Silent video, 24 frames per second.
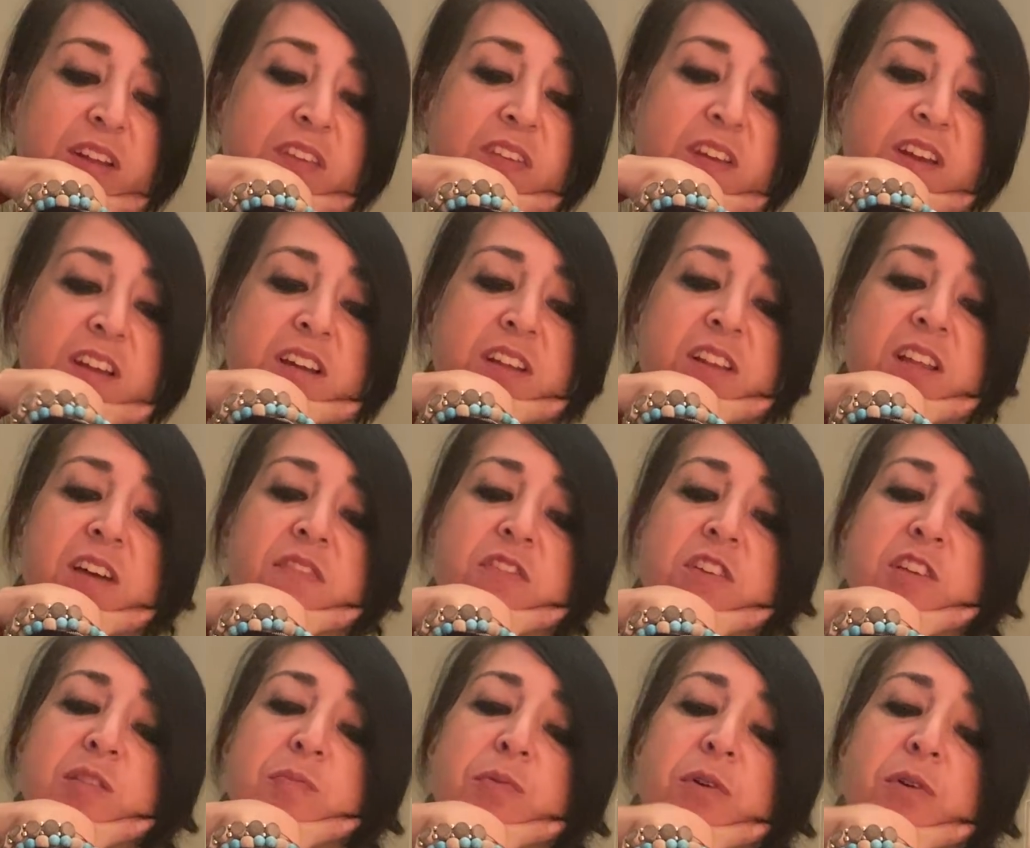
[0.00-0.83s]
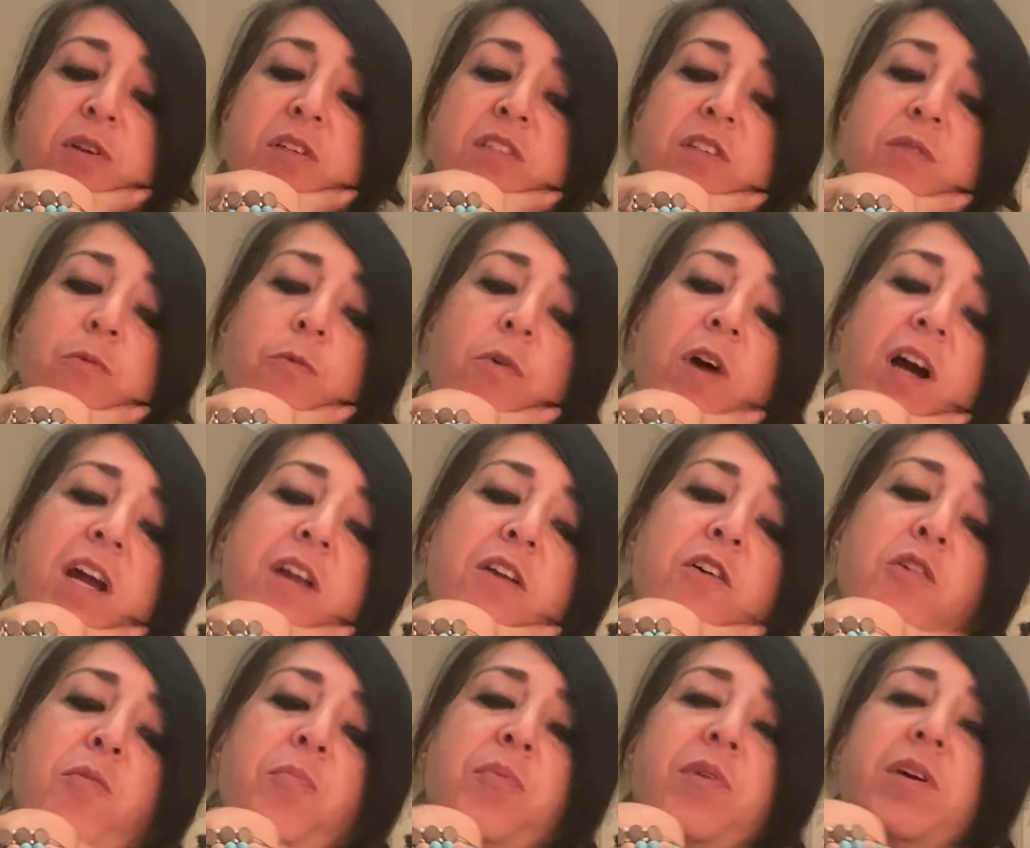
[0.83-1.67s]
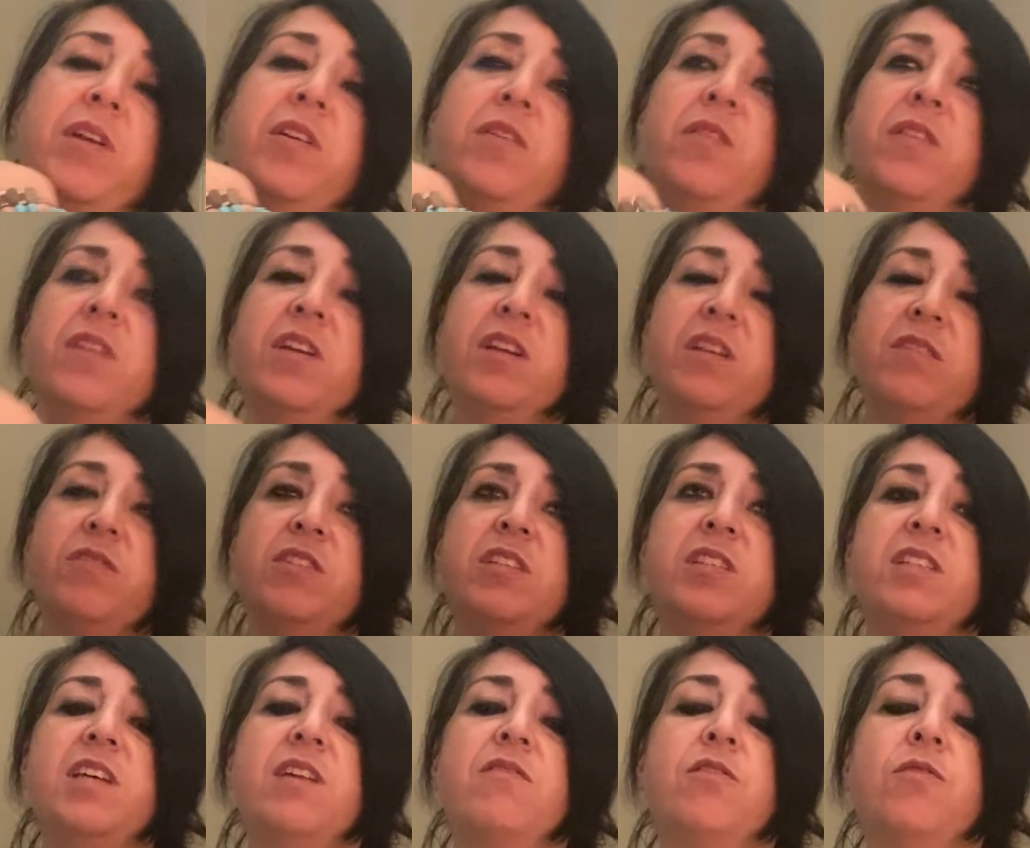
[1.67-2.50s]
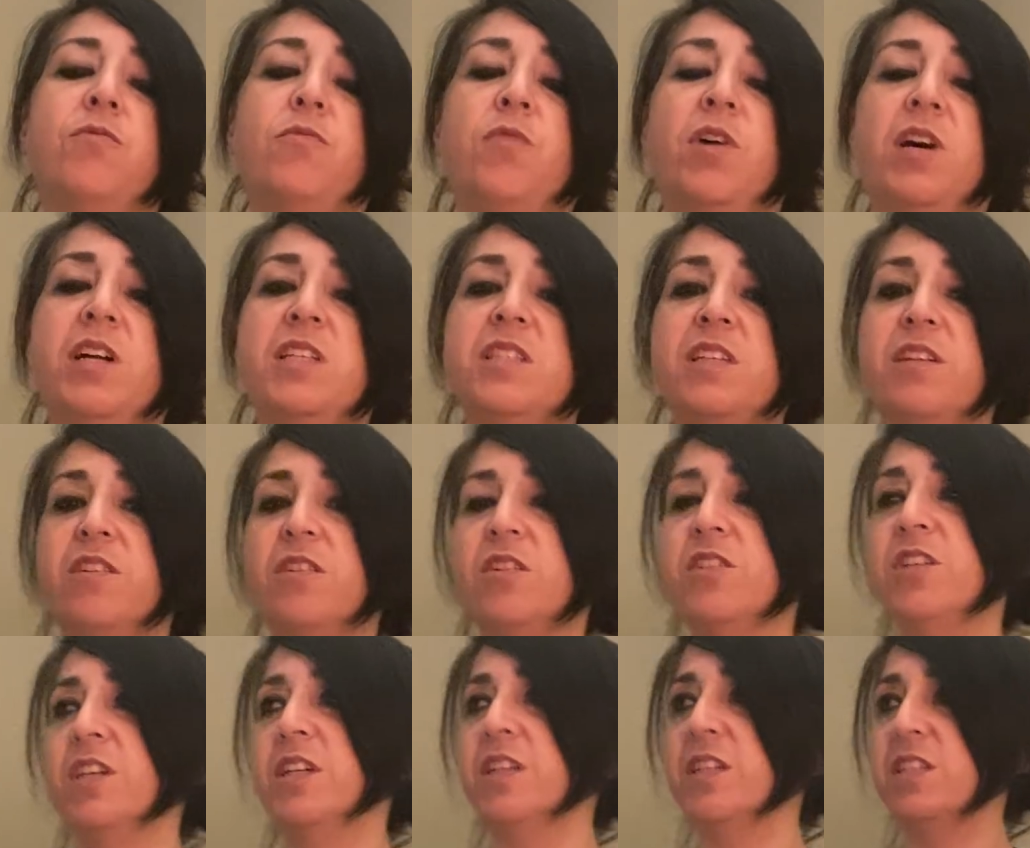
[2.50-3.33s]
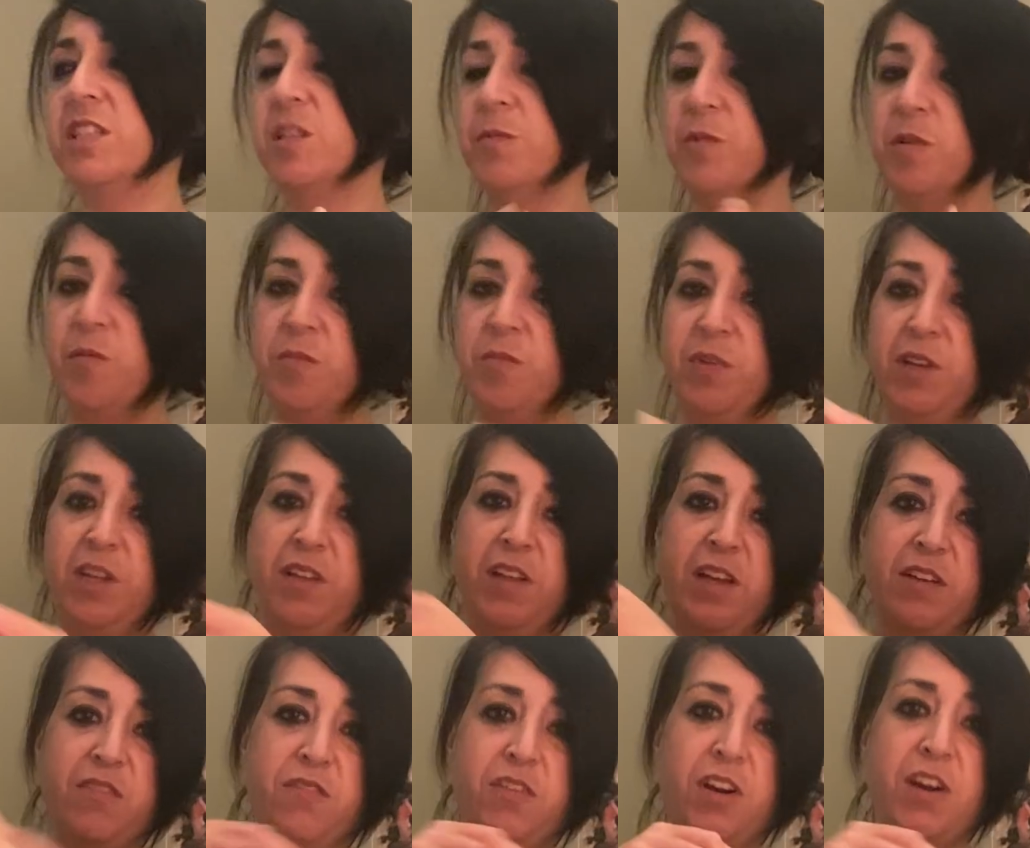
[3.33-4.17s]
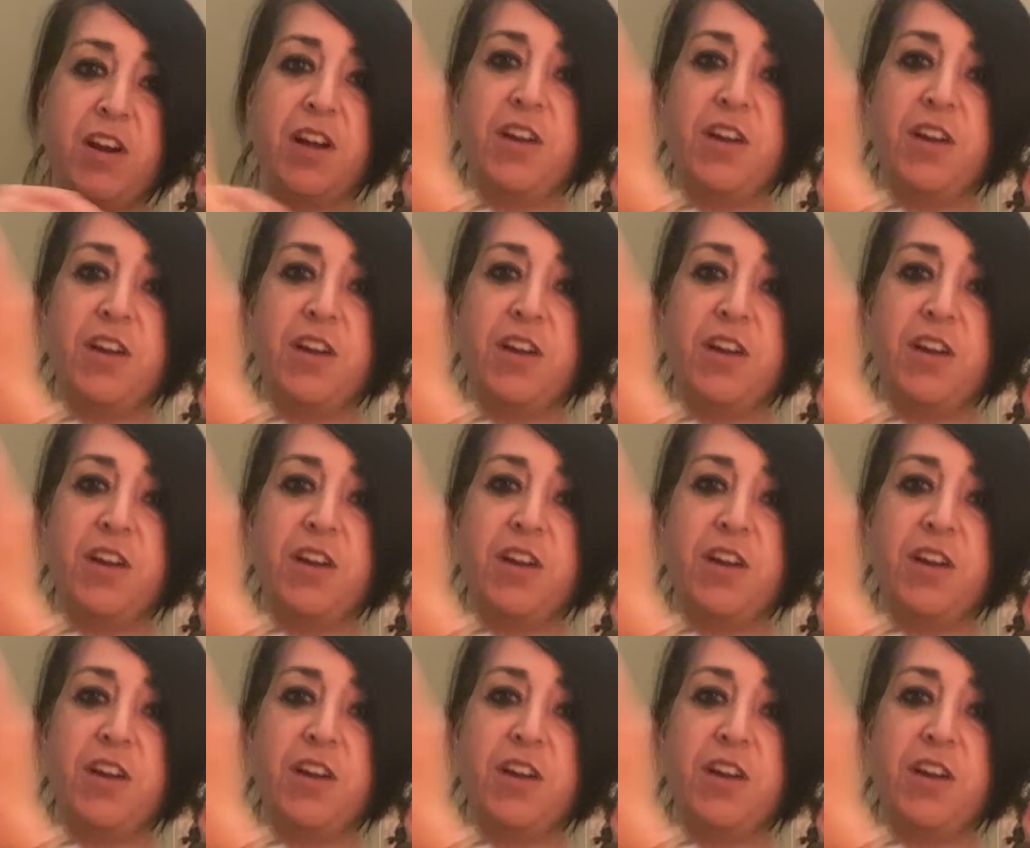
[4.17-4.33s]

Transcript: It's like it left this person wide open. You think of the Seven of Wands energy and it's someone being like very